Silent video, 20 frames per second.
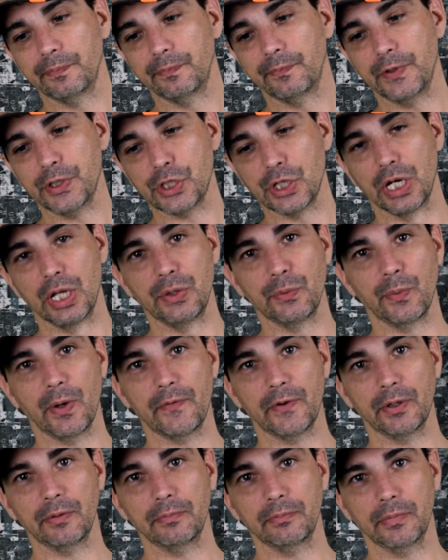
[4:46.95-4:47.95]
Fishing in the
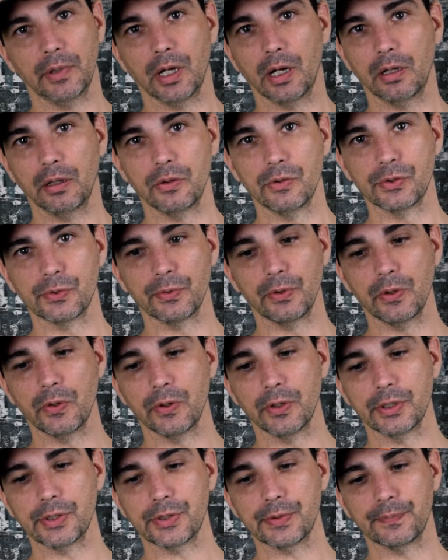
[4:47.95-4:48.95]
river, you're going to lose
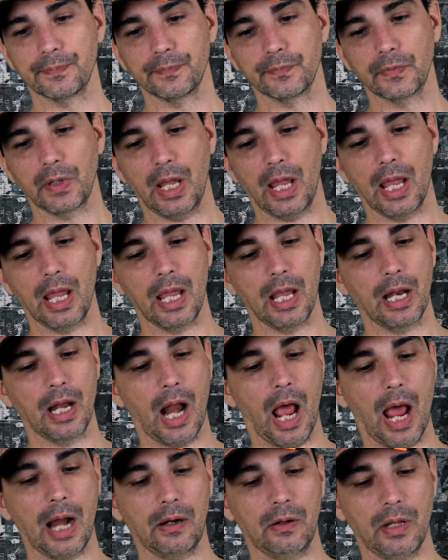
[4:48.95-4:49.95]
lures, and
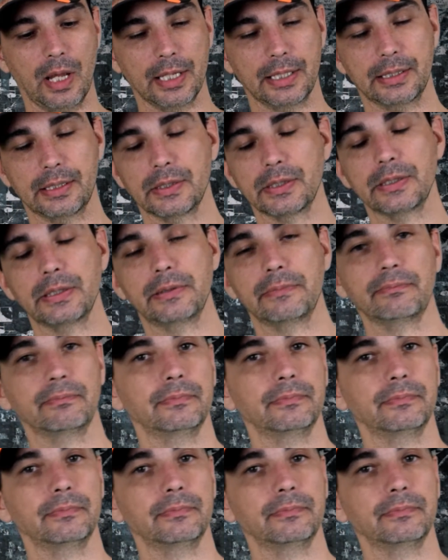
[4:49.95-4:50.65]
I don't like to